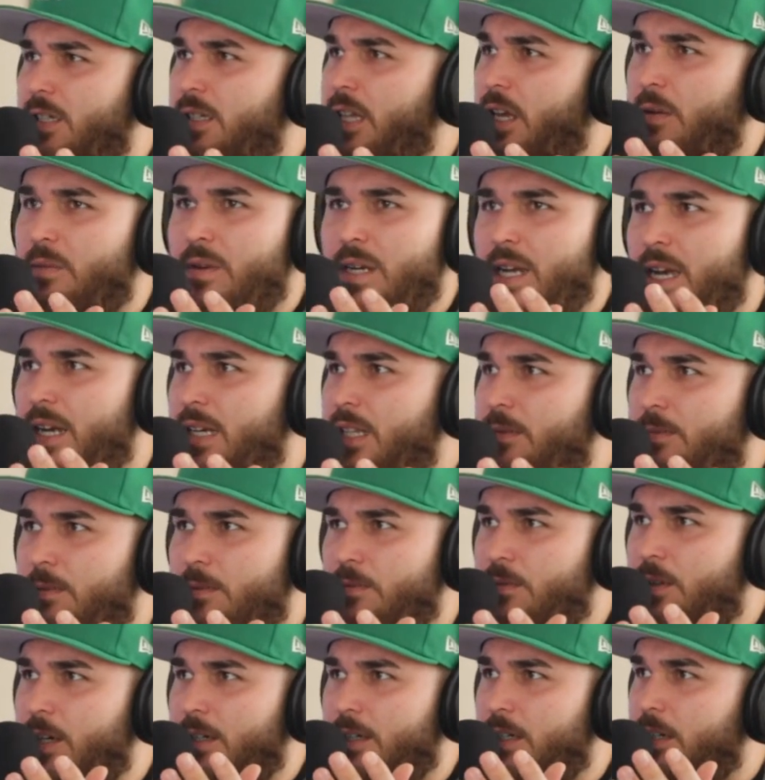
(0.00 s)
Like we're not even
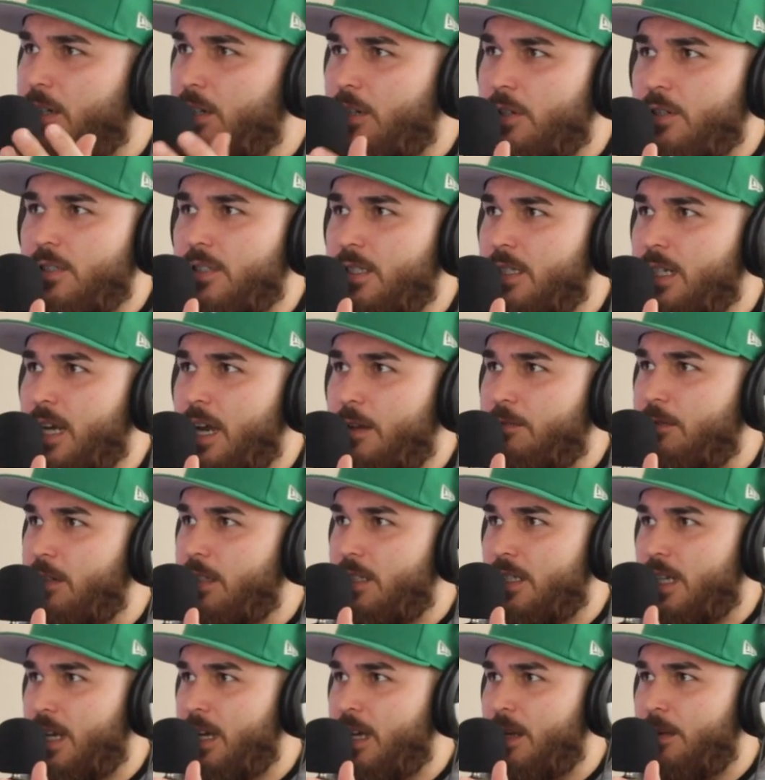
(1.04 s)
fucking cursing half the
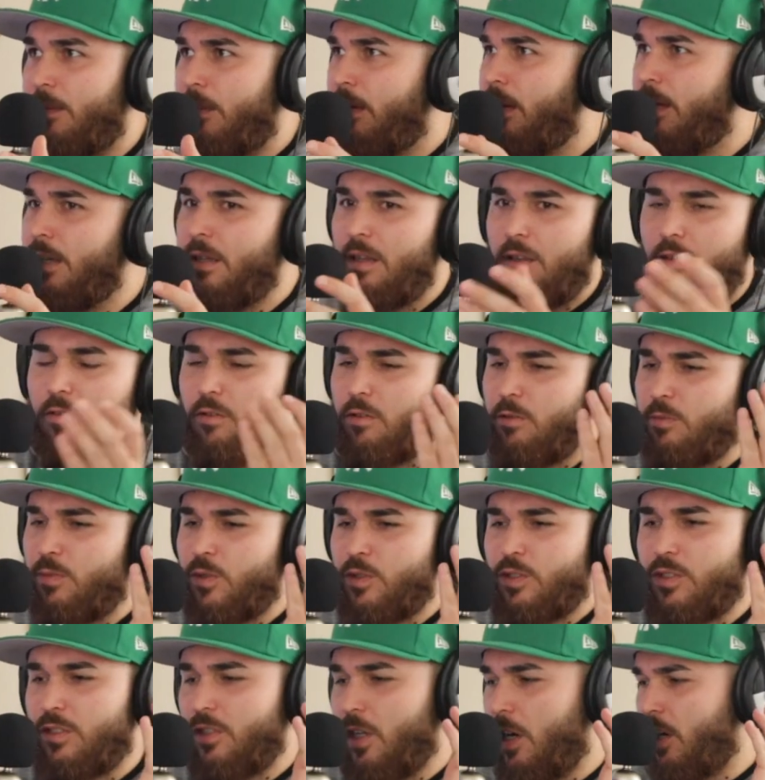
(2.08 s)
time, or we're
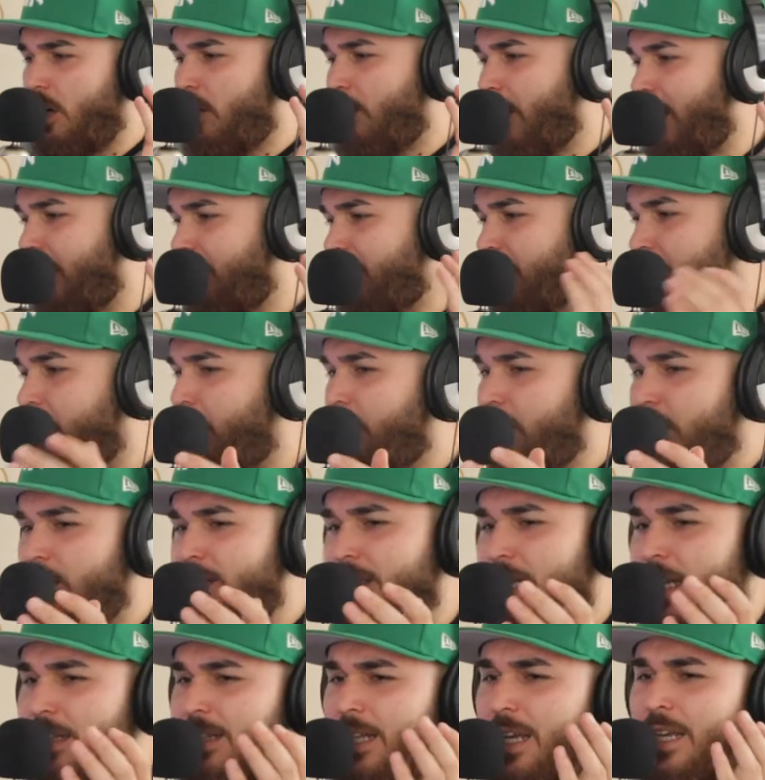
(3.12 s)
just talking about a serious.
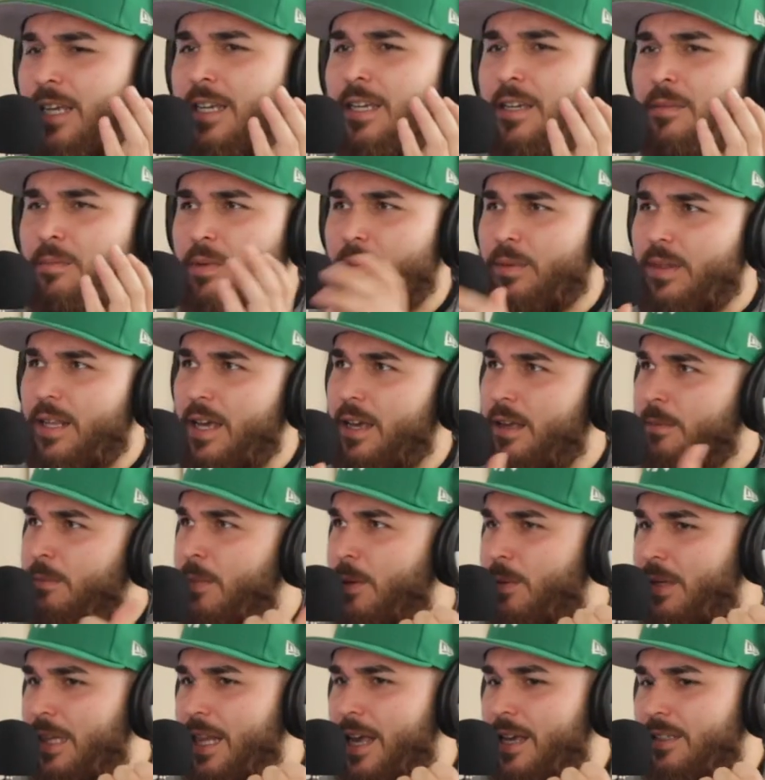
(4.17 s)
Like they remember that
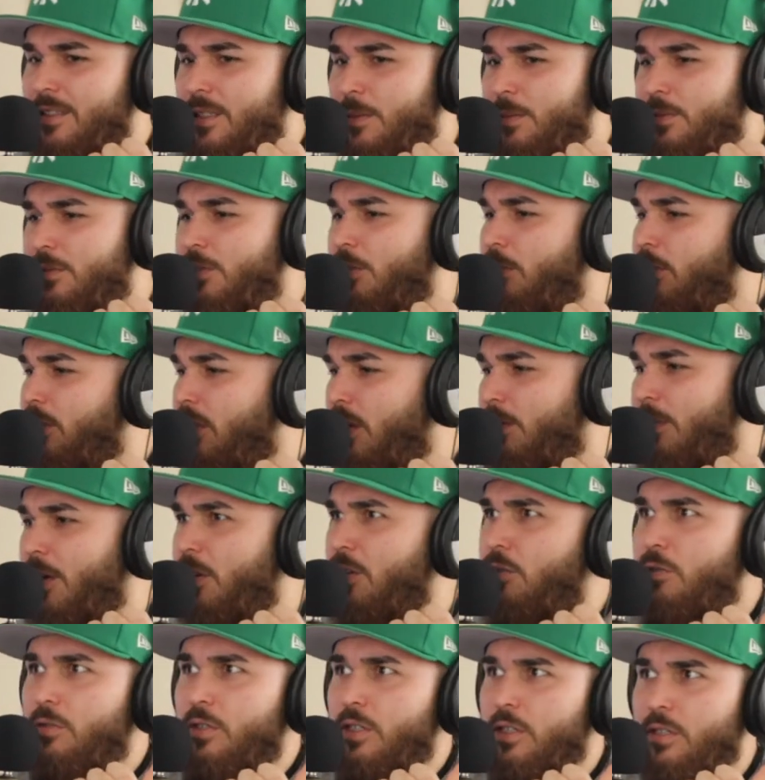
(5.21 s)
remember last episode we are talking about
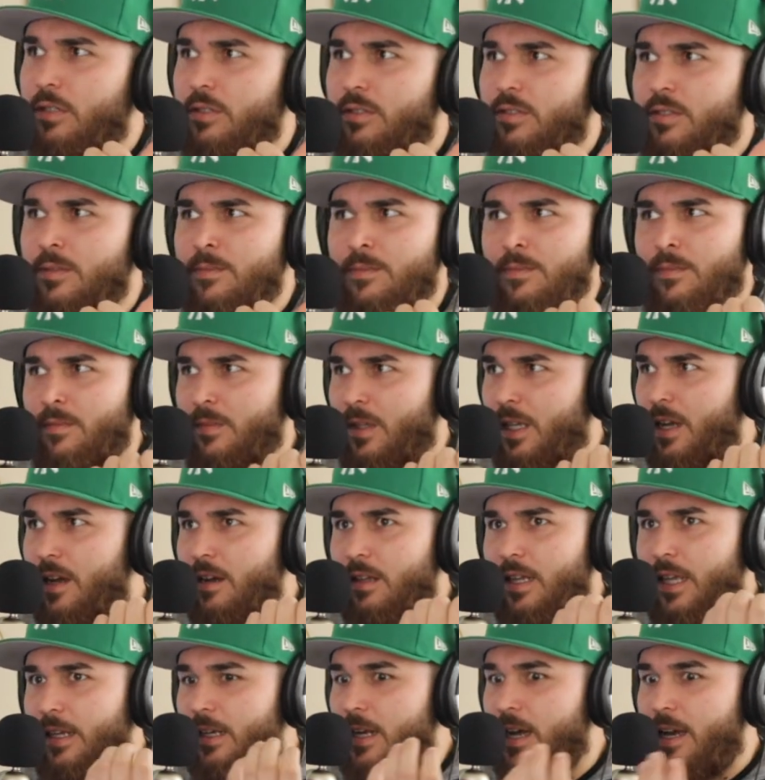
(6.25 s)
New Year's and how
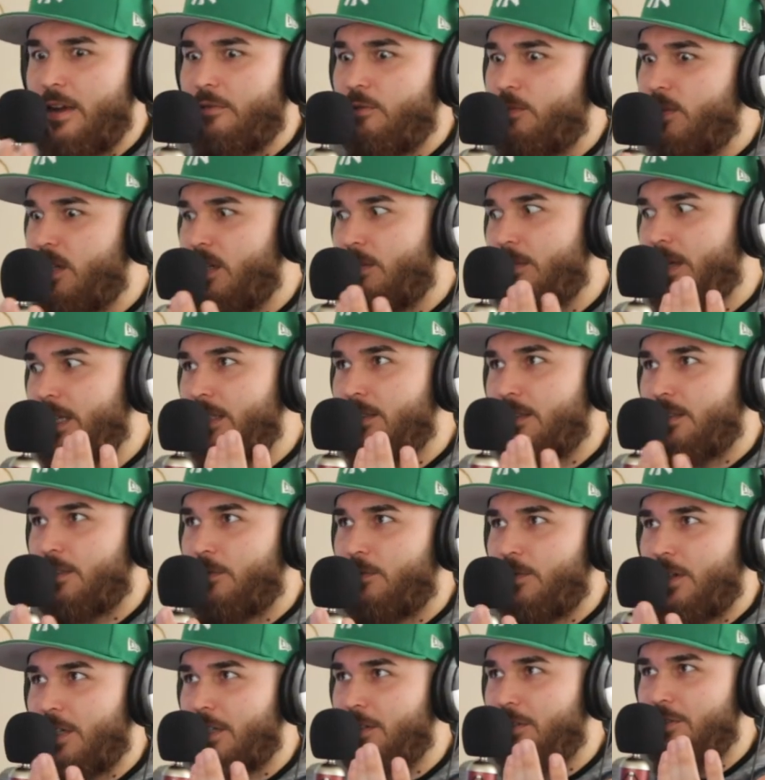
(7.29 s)
like not everybody makes it to
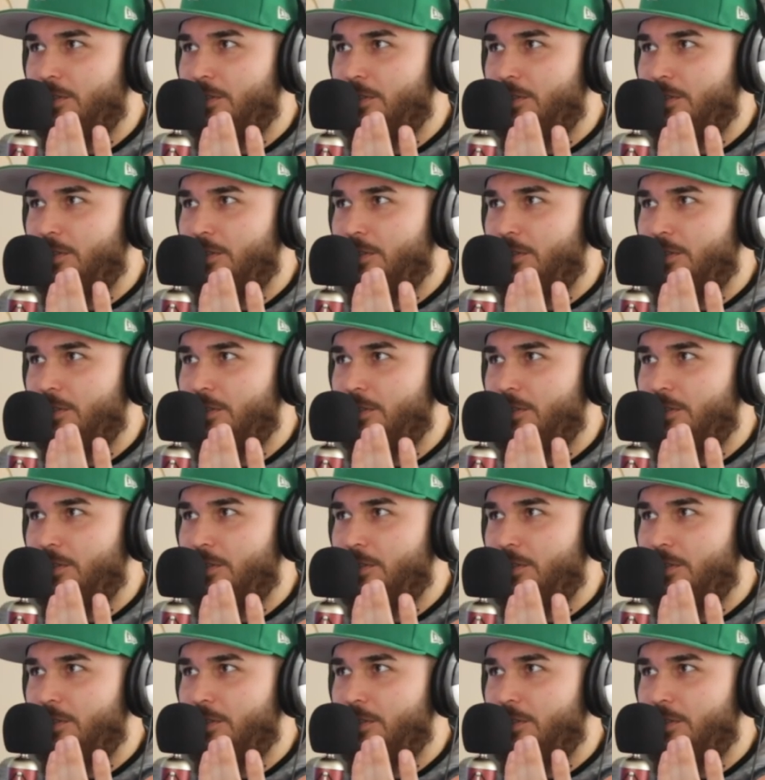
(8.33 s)
fucking New